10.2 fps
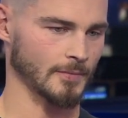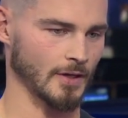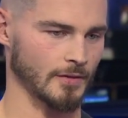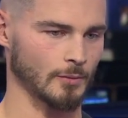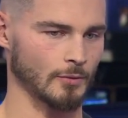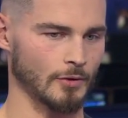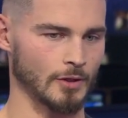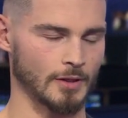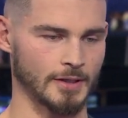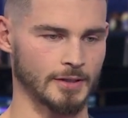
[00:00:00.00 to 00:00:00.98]
I think we
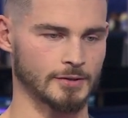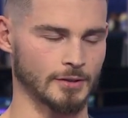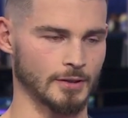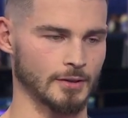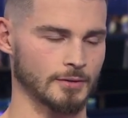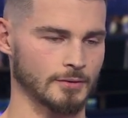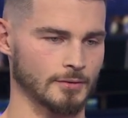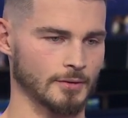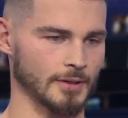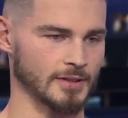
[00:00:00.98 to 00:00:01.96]
really need to
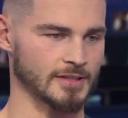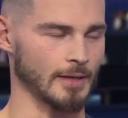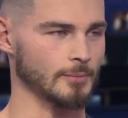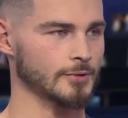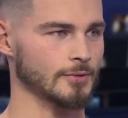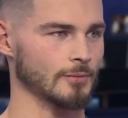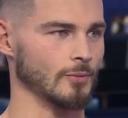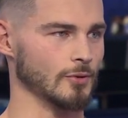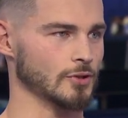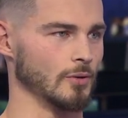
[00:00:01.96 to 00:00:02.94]
accept
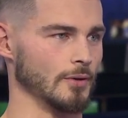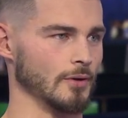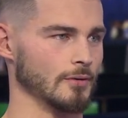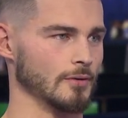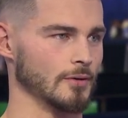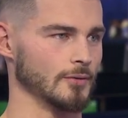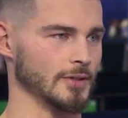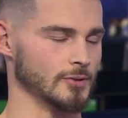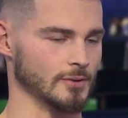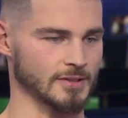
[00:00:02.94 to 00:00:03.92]
what's going on. We
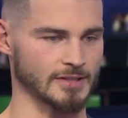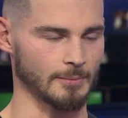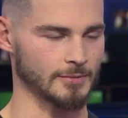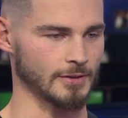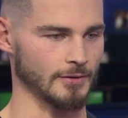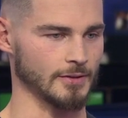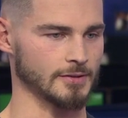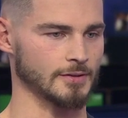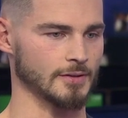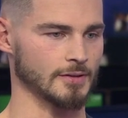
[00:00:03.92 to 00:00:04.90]
need to accept that
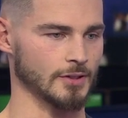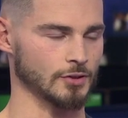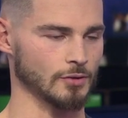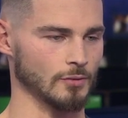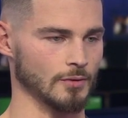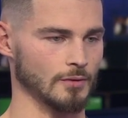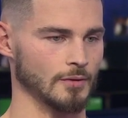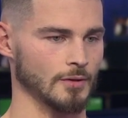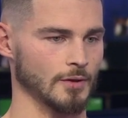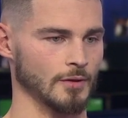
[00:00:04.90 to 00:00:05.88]
there's an issue and
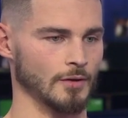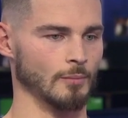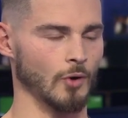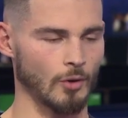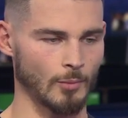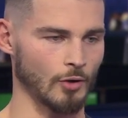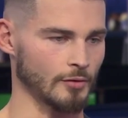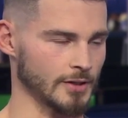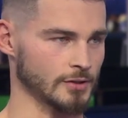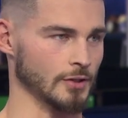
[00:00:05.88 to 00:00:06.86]
that more and more
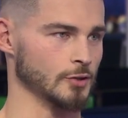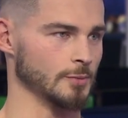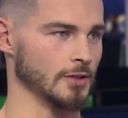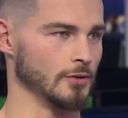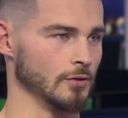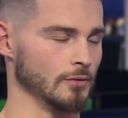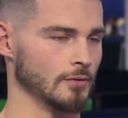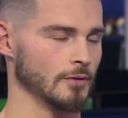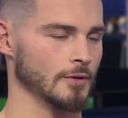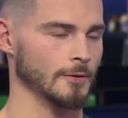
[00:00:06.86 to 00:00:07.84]
research is being done,
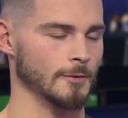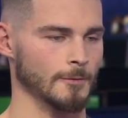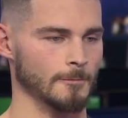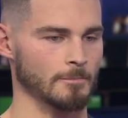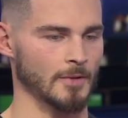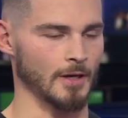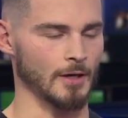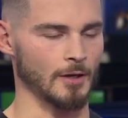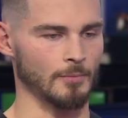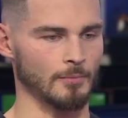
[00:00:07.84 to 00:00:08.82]

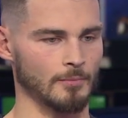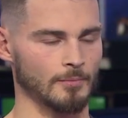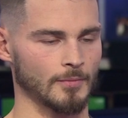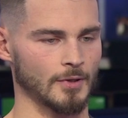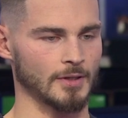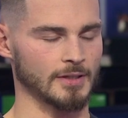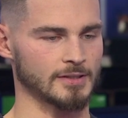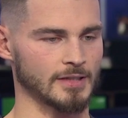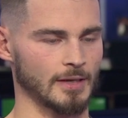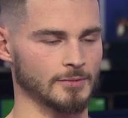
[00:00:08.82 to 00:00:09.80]
and
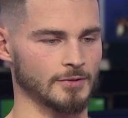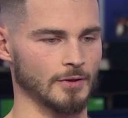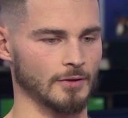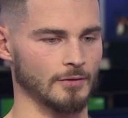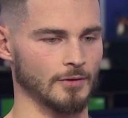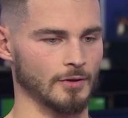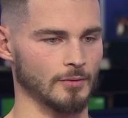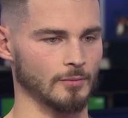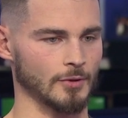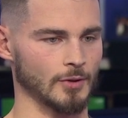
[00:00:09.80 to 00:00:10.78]
accept that we're
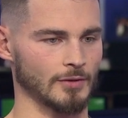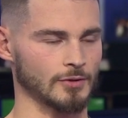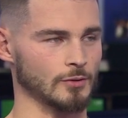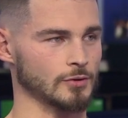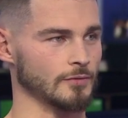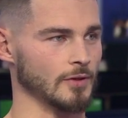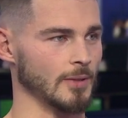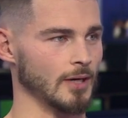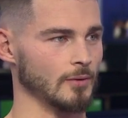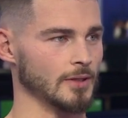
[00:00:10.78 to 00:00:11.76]
going to have to do something
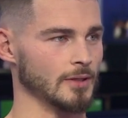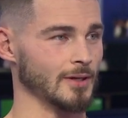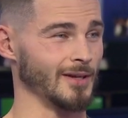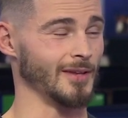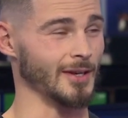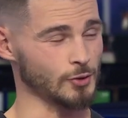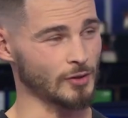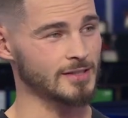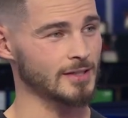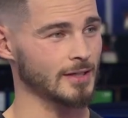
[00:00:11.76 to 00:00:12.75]
about it and then
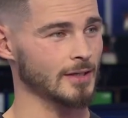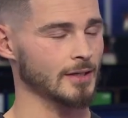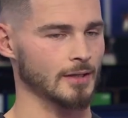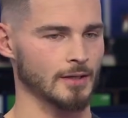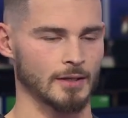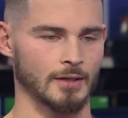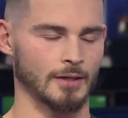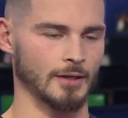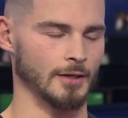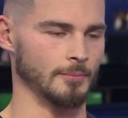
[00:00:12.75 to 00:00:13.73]
address it.
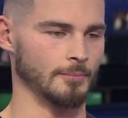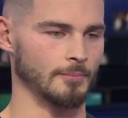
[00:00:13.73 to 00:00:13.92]
I've